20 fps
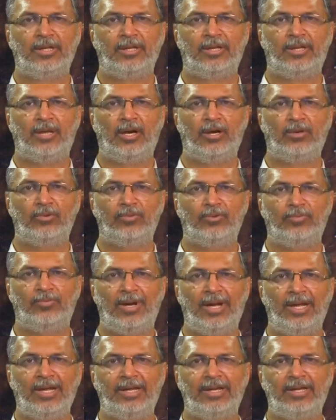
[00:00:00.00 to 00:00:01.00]
Now, if
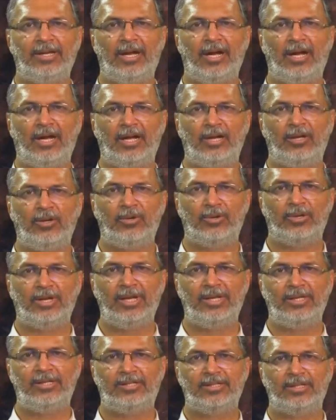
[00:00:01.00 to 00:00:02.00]
I look
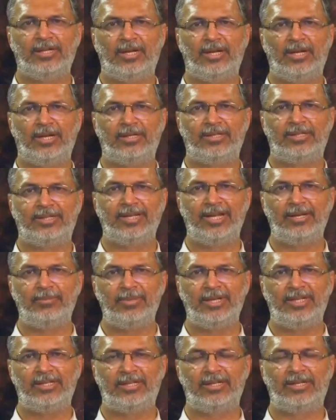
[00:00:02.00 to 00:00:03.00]
at a
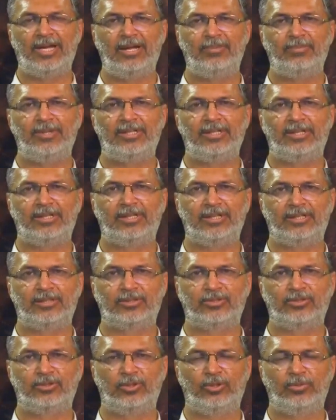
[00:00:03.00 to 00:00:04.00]
10-meter diameter
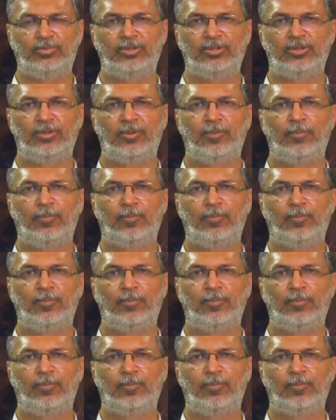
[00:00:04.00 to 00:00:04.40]
telescope